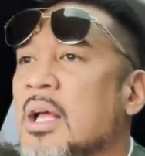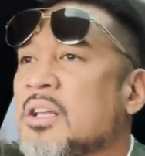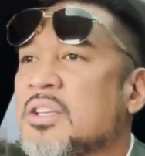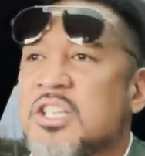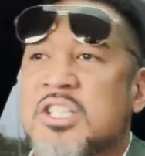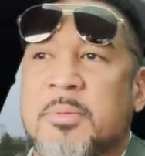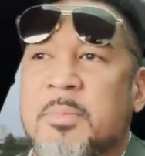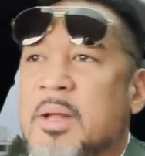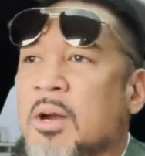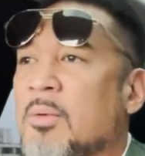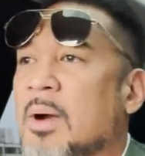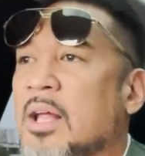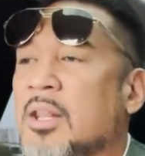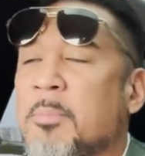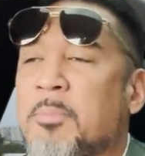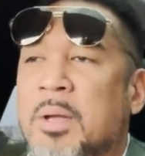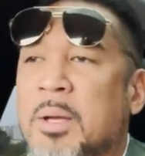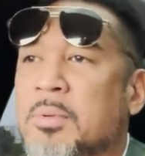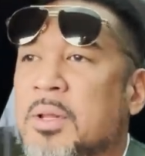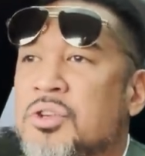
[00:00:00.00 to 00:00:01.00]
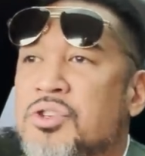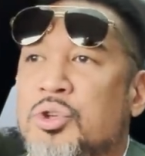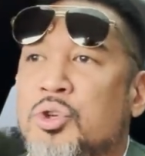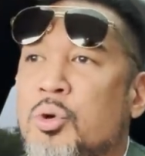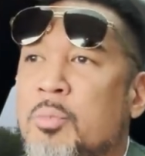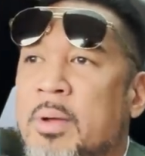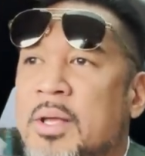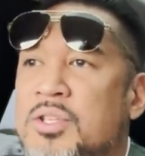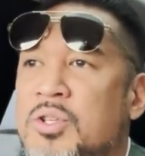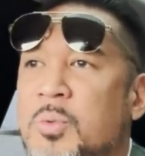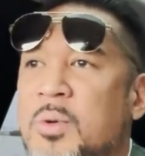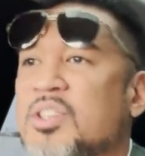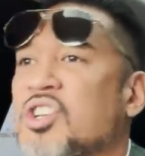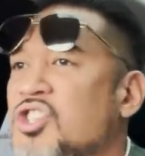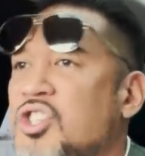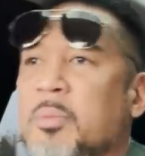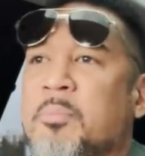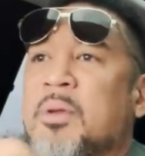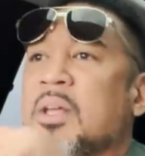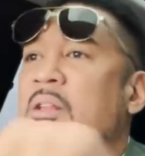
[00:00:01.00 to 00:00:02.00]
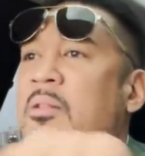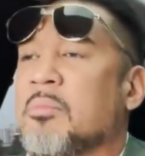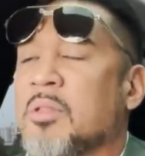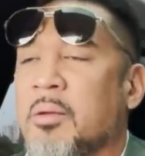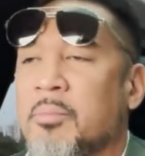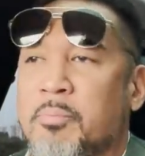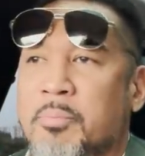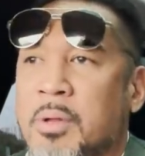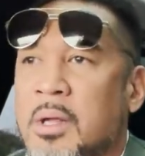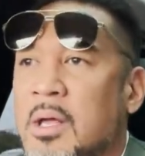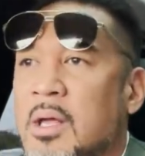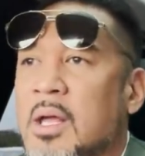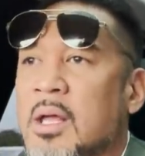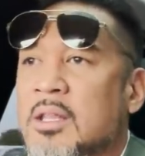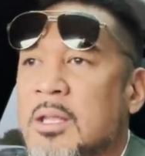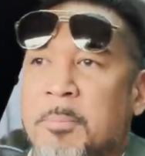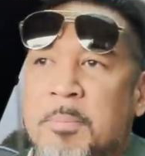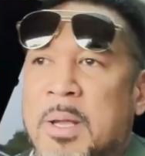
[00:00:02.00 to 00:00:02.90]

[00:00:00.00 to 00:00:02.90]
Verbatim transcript: just to be around the people that you do business with, just to be the